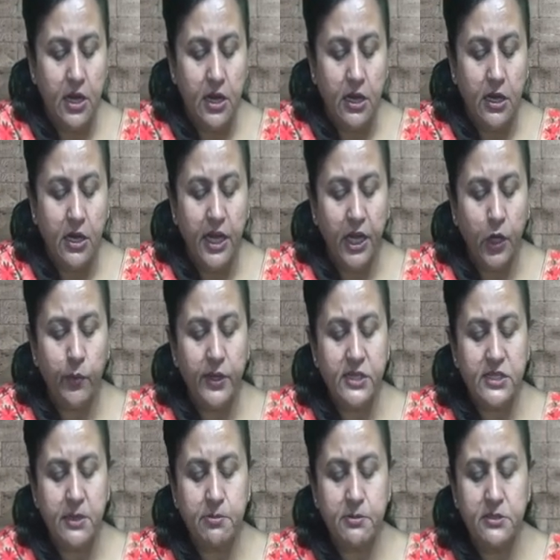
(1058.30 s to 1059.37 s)
Liquid
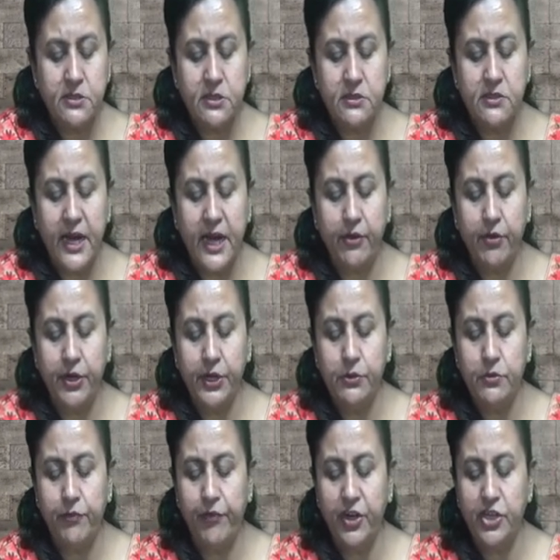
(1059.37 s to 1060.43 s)
substances that
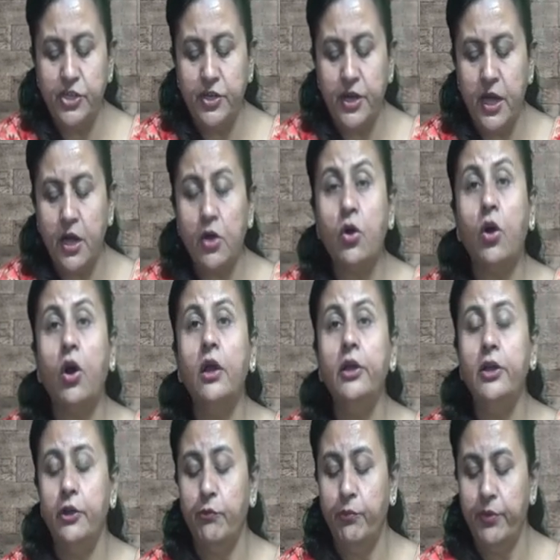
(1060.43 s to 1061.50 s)
reduce friction are
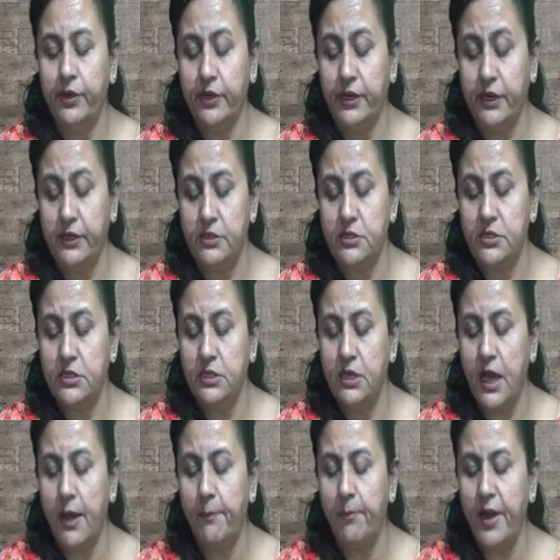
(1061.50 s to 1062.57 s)
called lubricants.
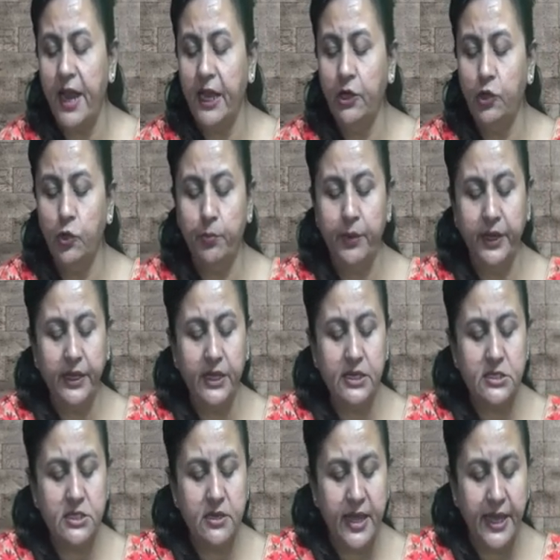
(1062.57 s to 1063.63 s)
Applying
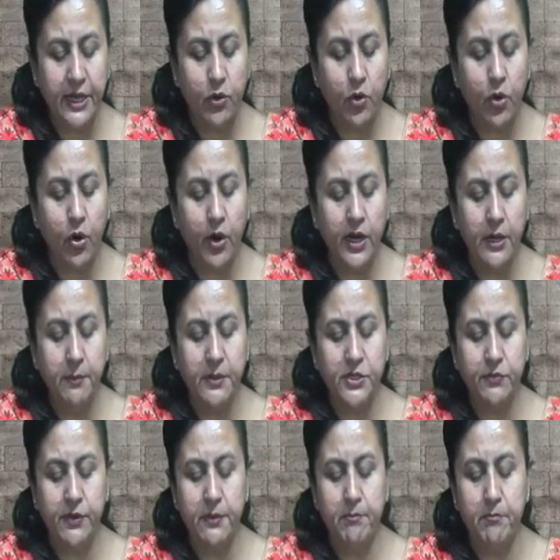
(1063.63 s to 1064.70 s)
lubricants like oil
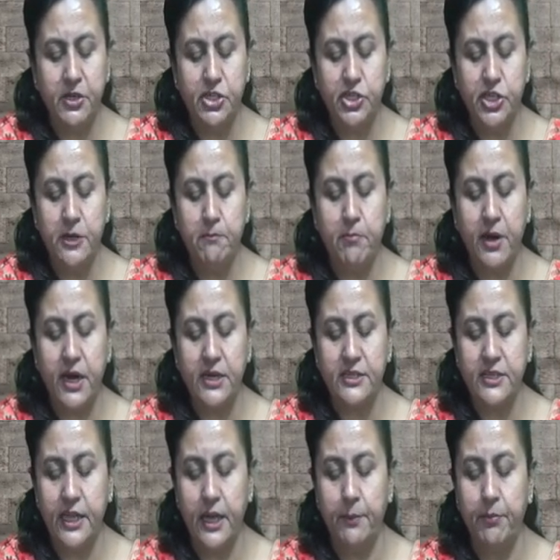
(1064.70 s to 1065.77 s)
between machine
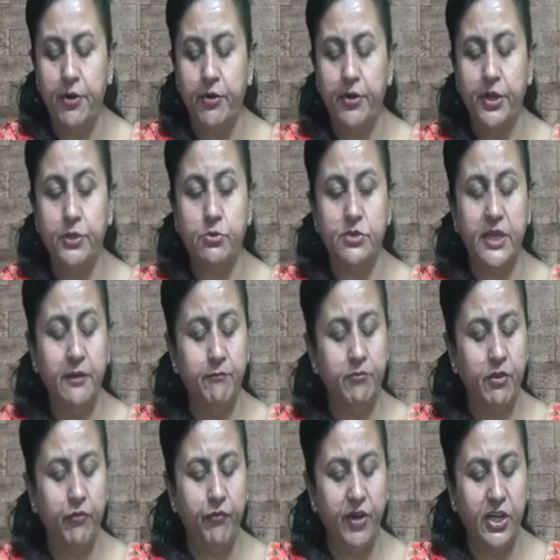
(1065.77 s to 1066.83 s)
parts help in
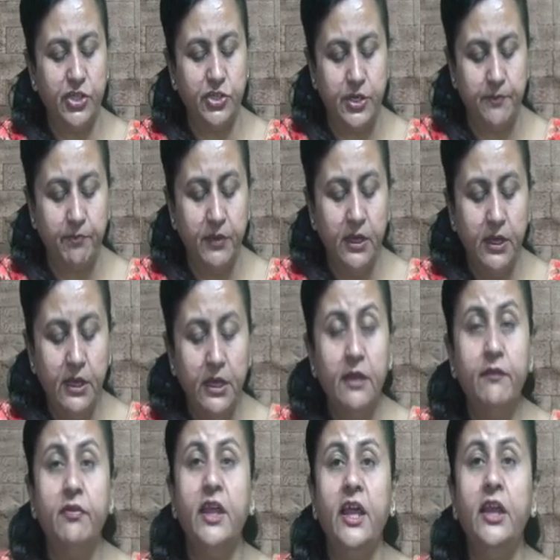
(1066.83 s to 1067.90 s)
reducing friction.
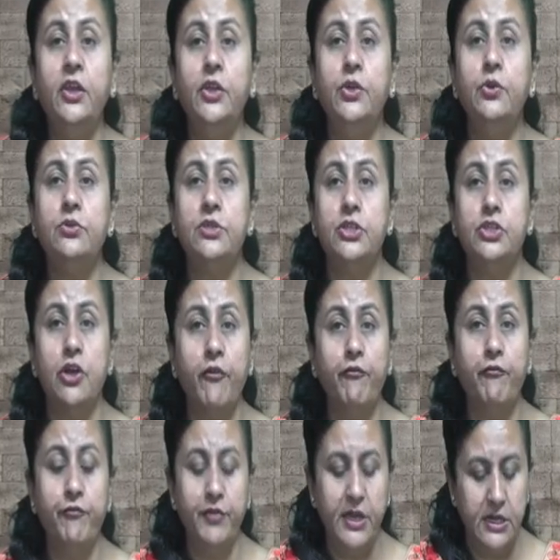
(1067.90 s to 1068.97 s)
Then usage
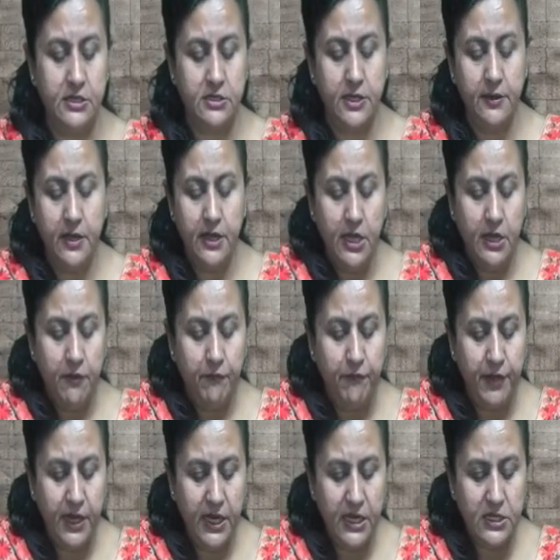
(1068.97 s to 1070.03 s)
of wheels.
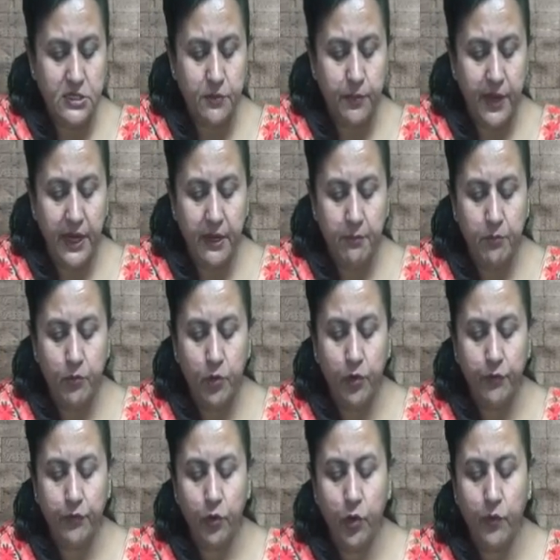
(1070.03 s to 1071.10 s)
Wheels, when
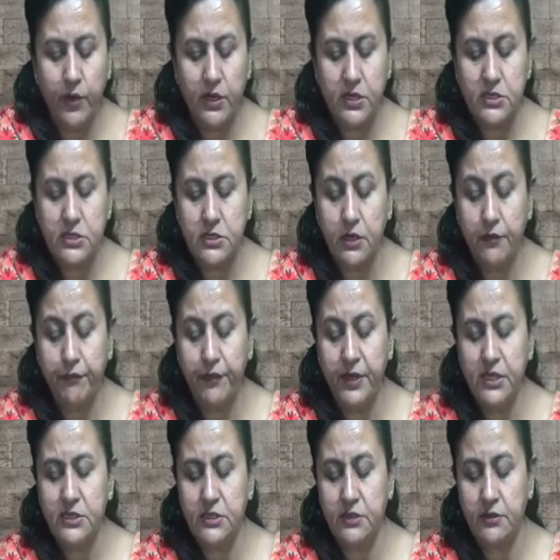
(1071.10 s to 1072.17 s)
moved over a surface,